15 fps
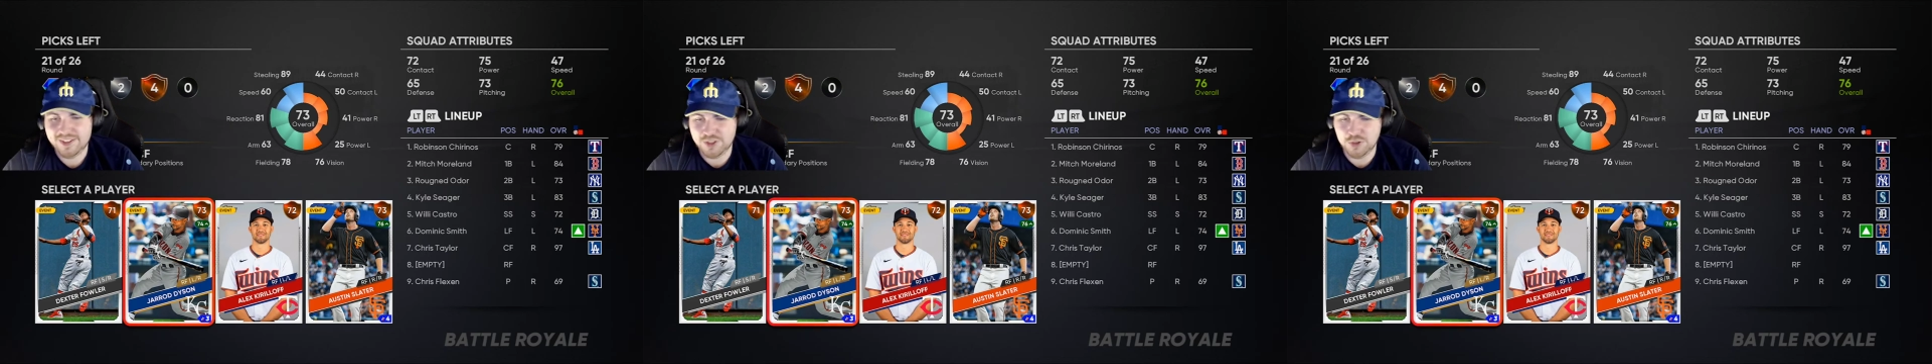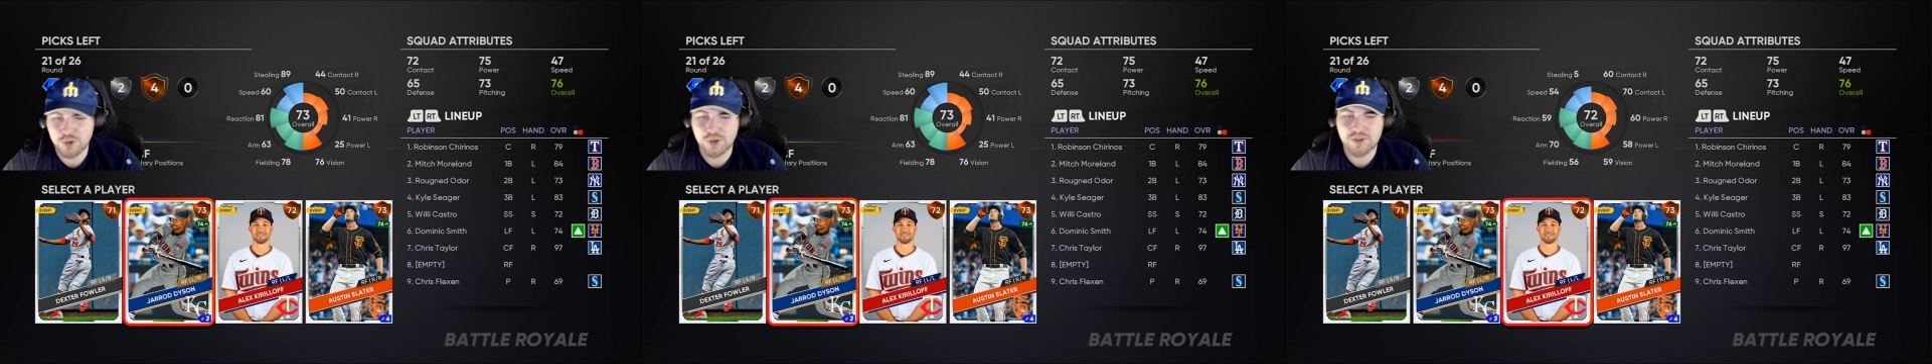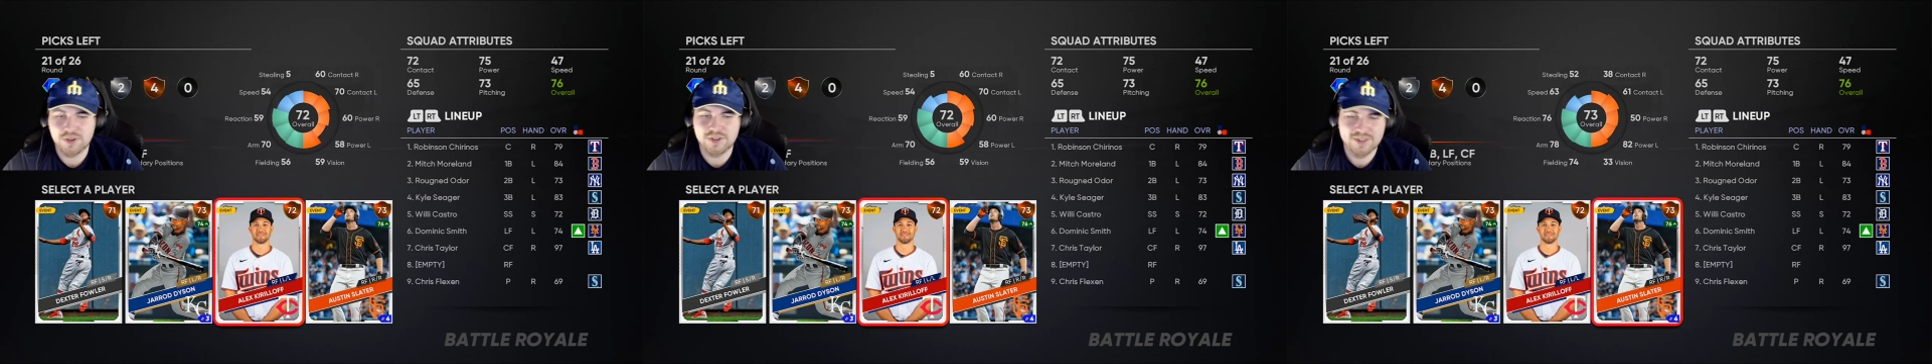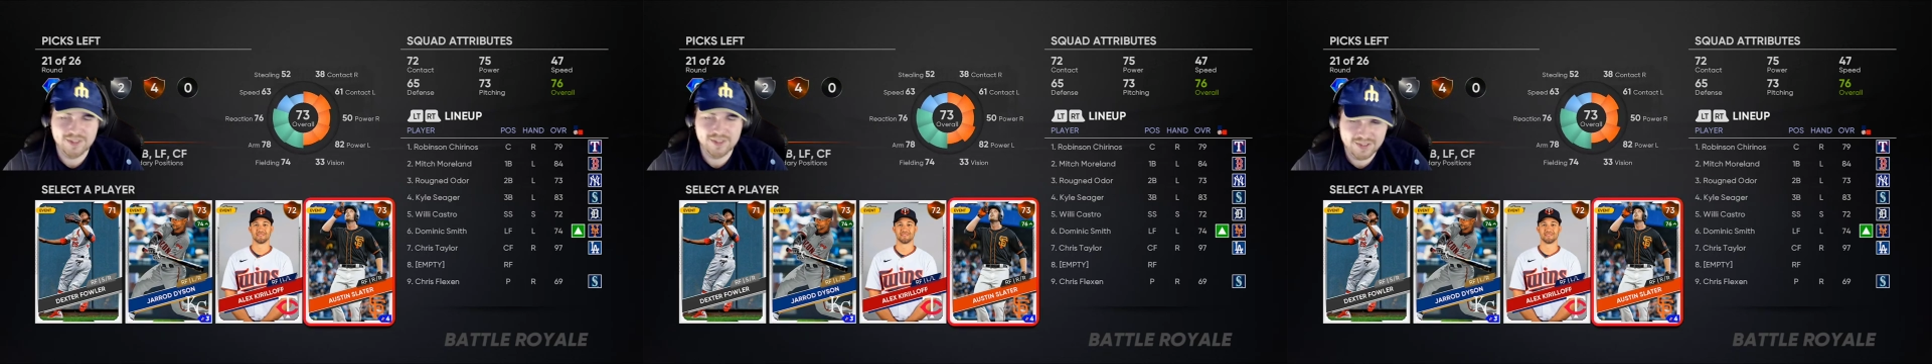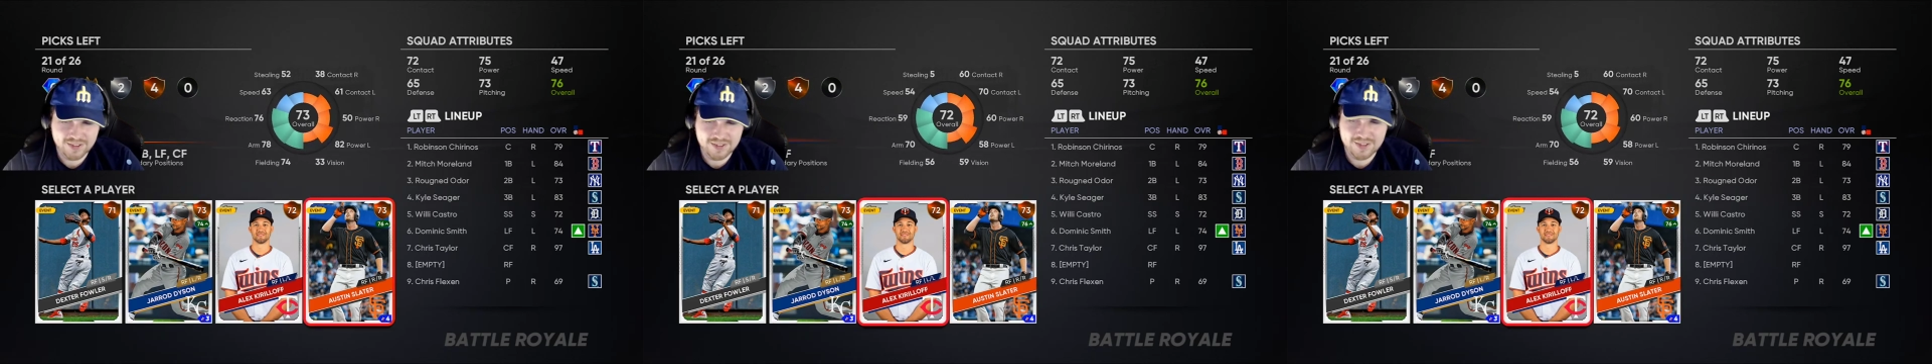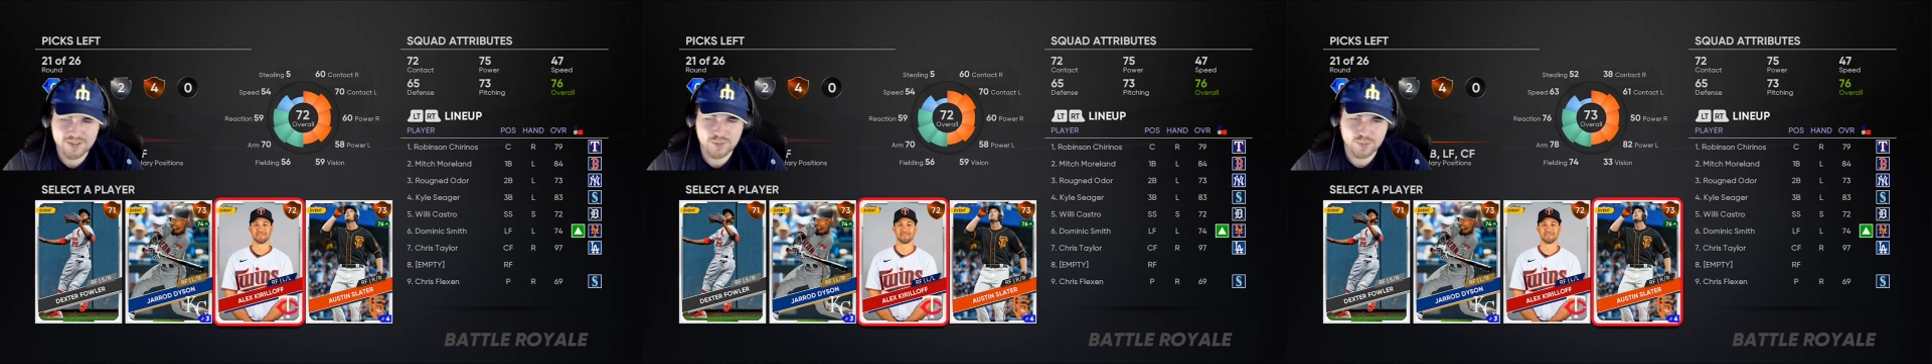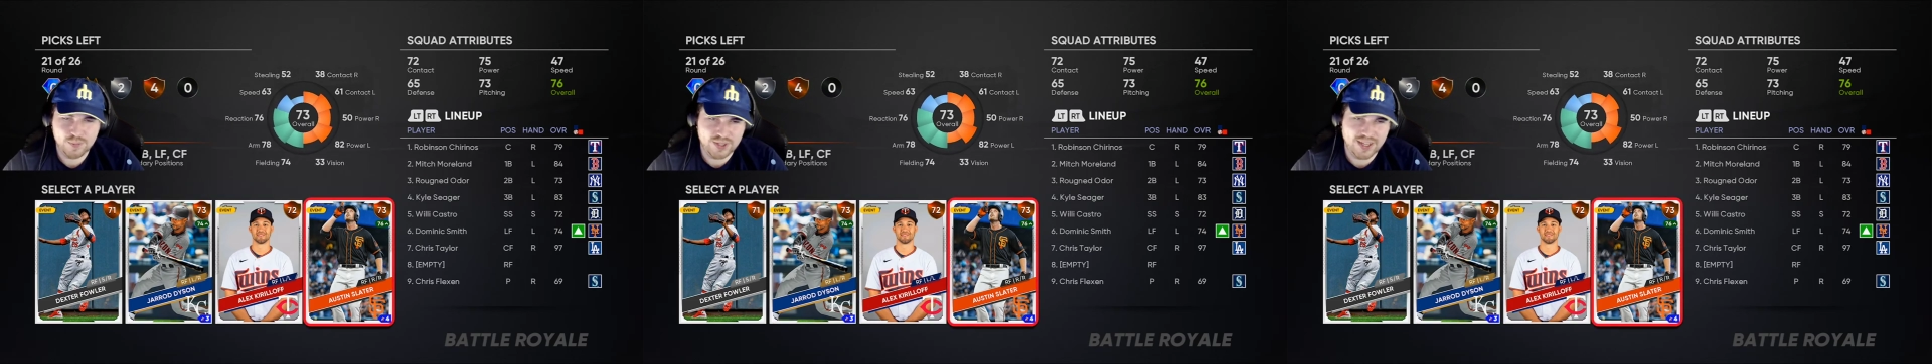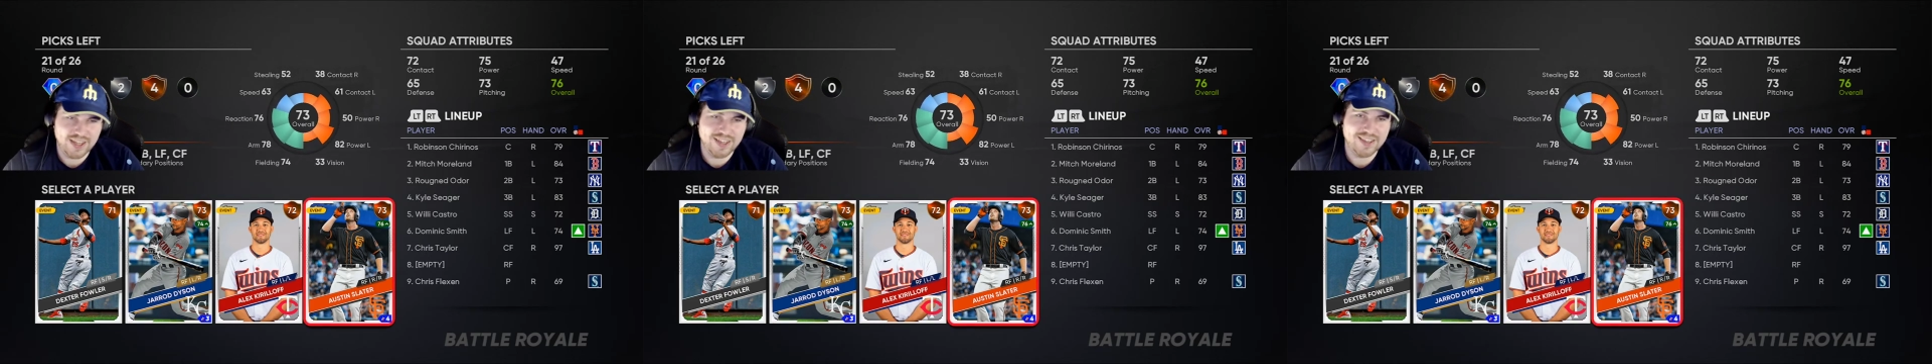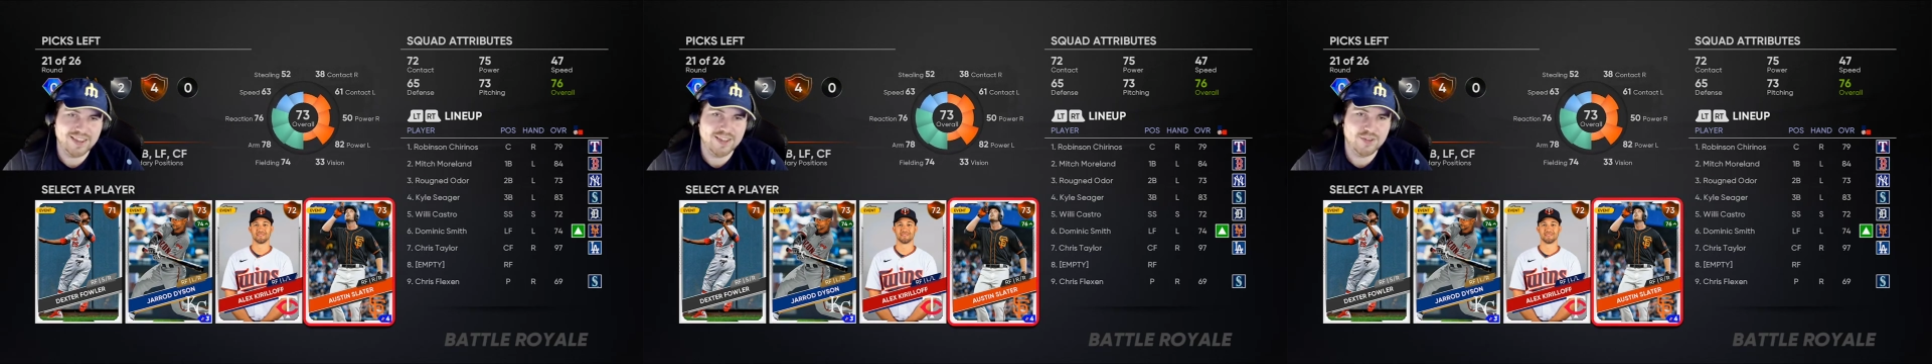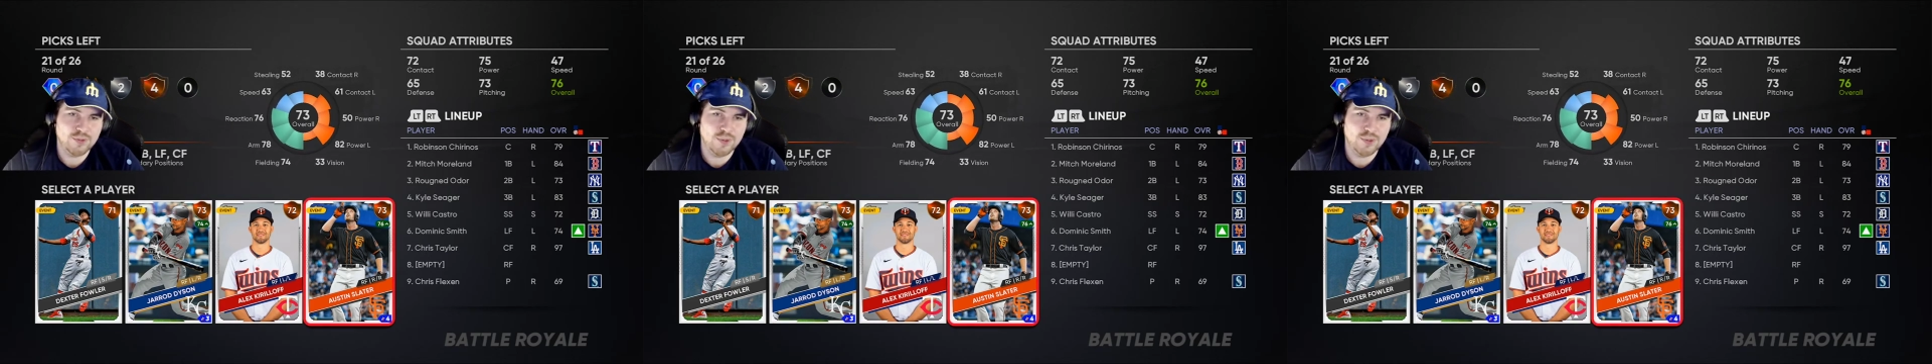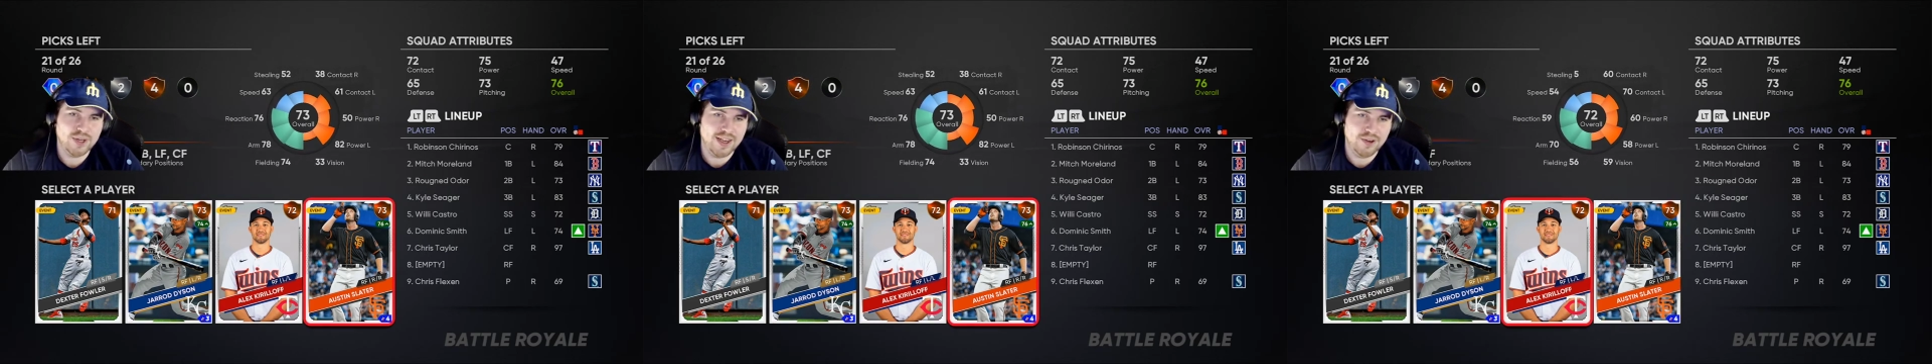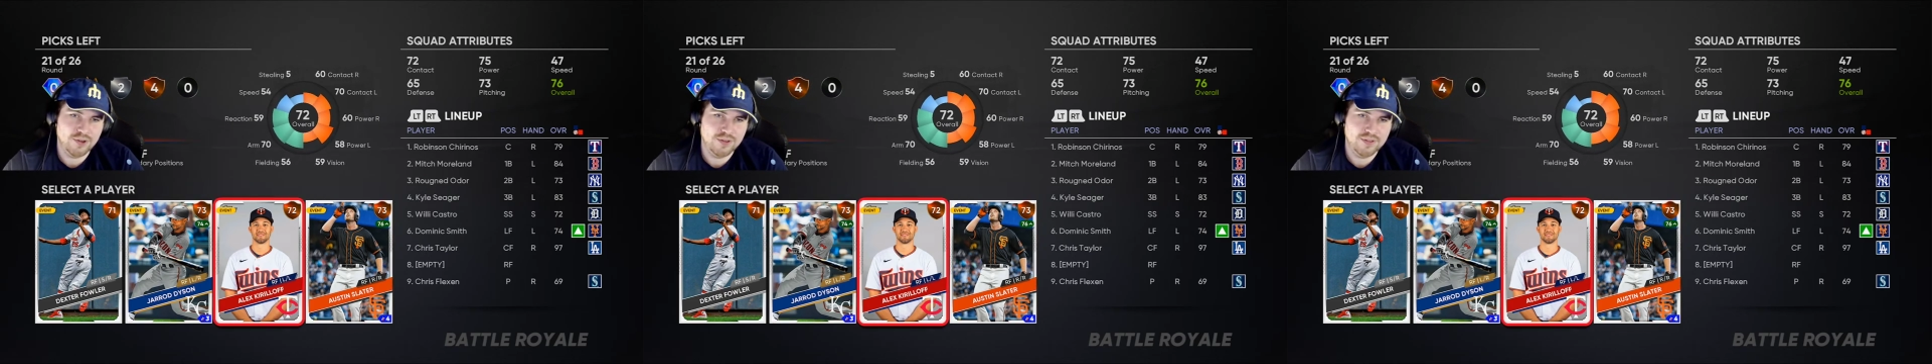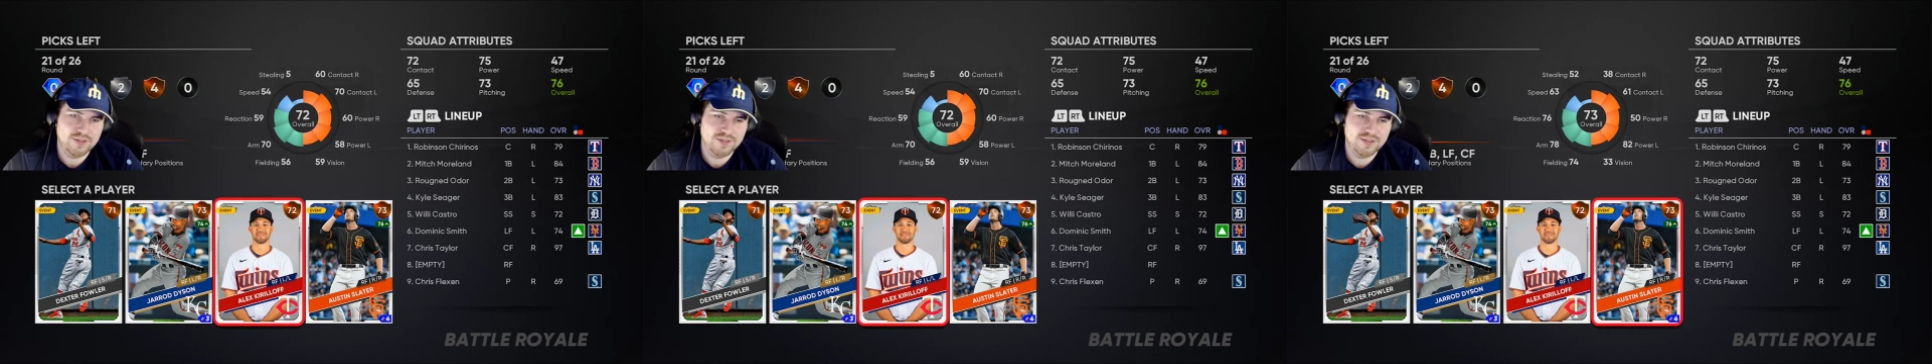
You are playing this one out.